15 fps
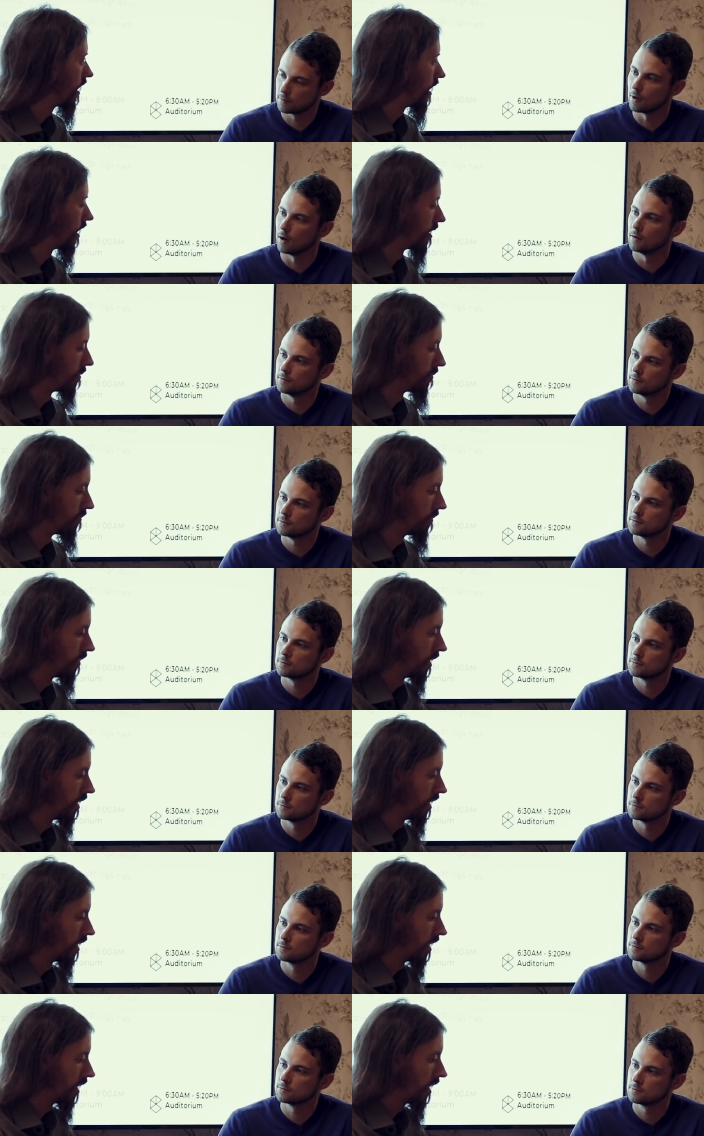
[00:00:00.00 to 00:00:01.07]
Speaker 1: Um,
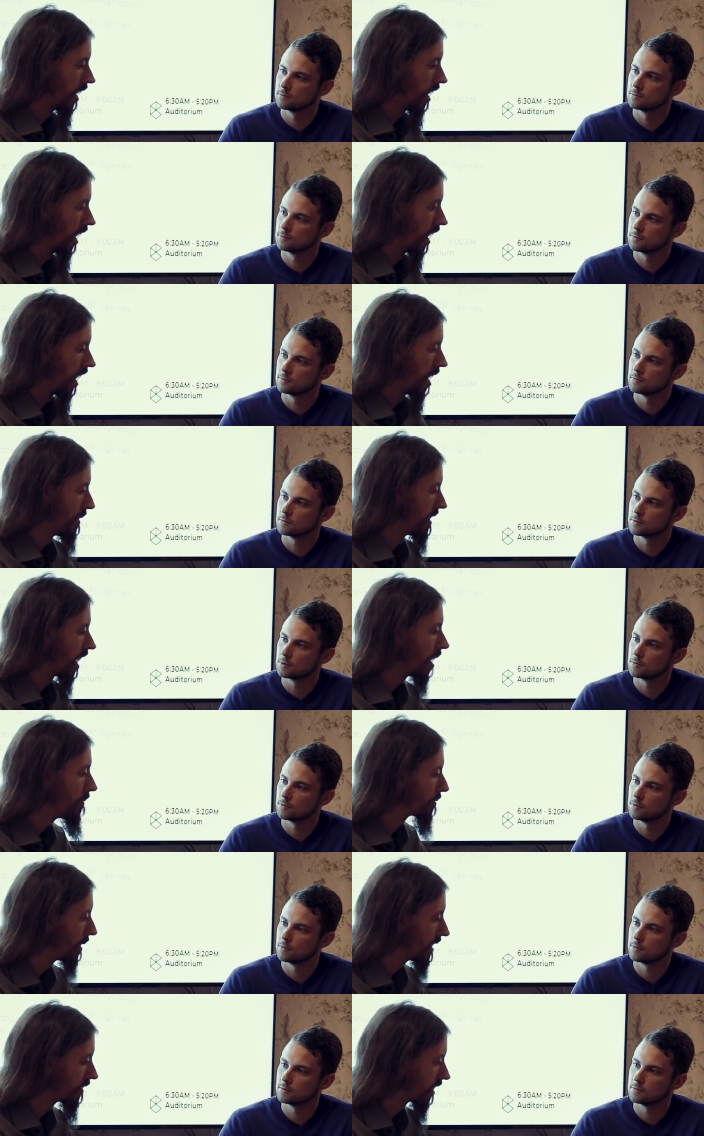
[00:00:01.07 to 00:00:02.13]
uh, I mean,
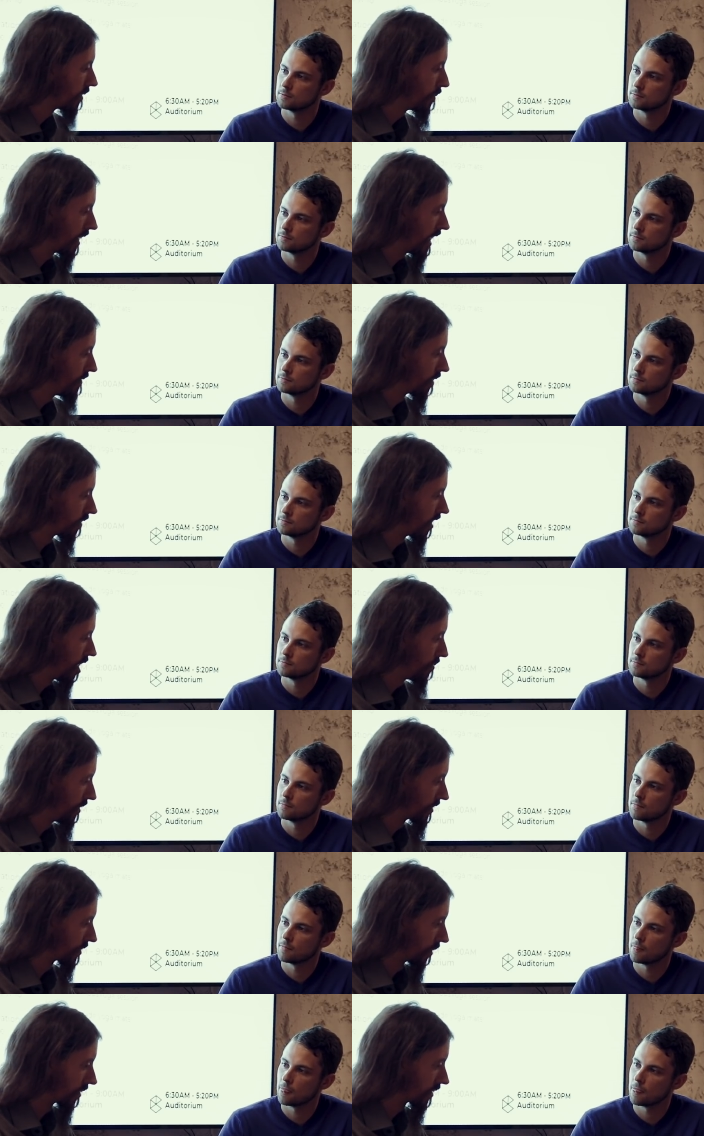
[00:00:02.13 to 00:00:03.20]
I'm a big believer in
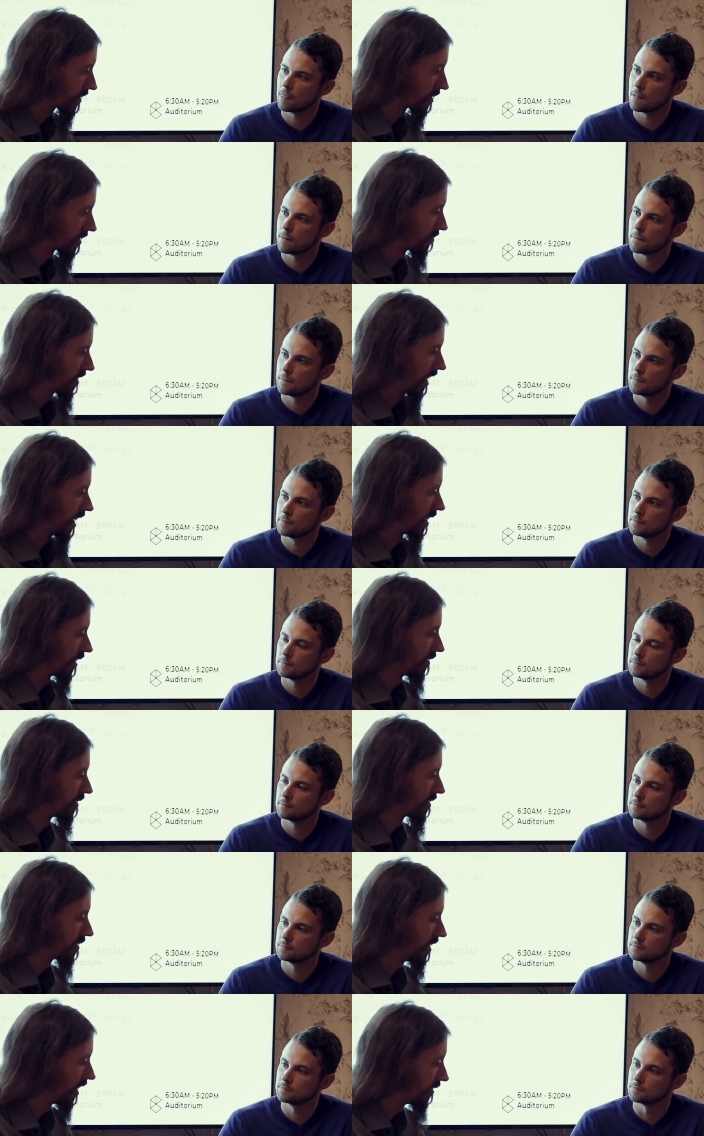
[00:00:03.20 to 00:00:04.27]
open source
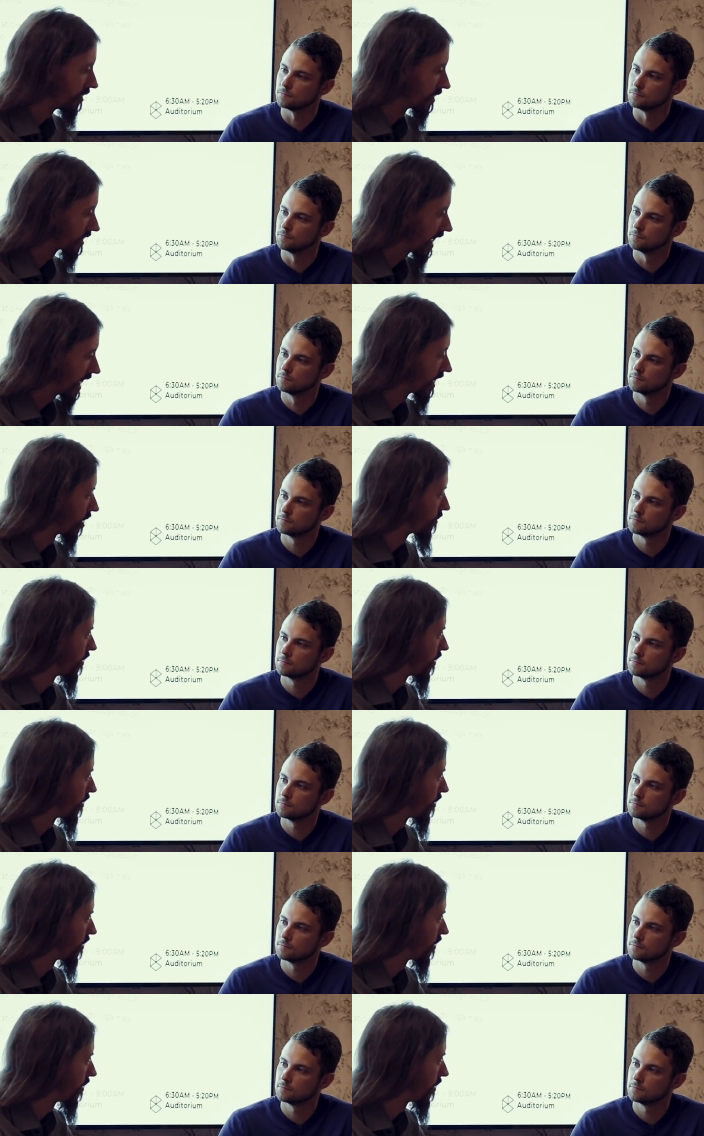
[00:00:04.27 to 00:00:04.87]
and you know just mm -hmm. getting on